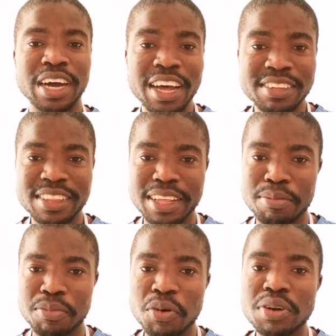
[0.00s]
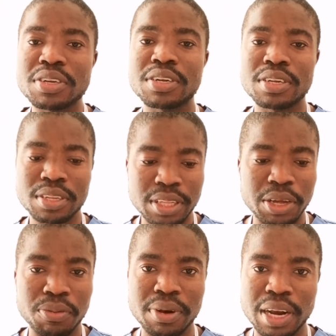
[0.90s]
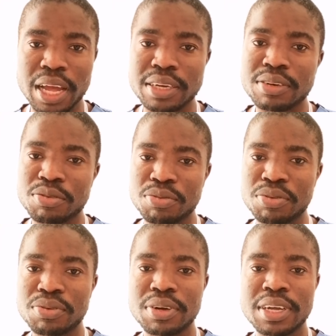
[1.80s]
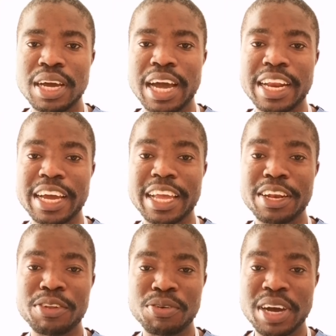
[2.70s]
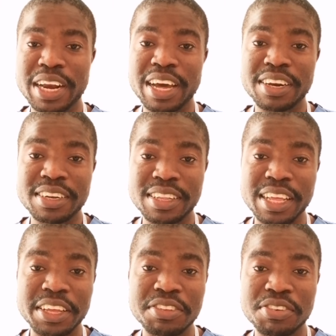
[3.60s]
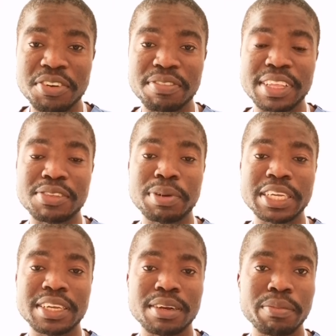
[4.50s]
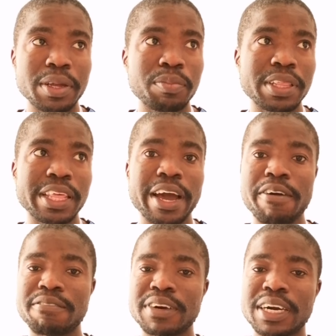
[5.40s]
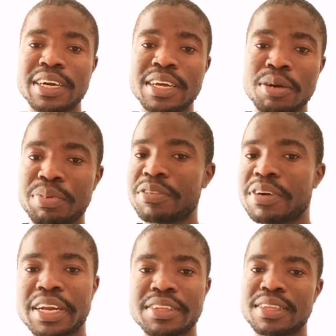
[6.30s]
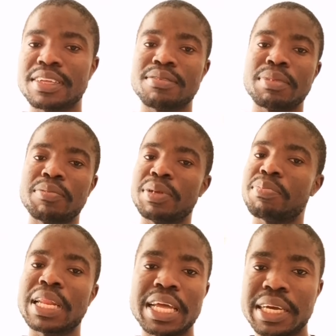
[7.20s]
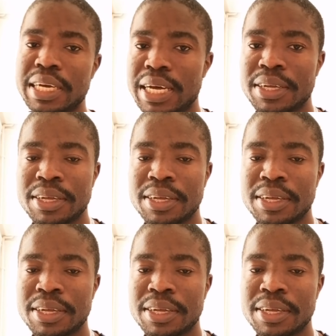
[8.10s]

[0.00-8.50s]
ask them what they would like to do. And again, you had had the history of this patient. Maybe they have preferences, maybe playing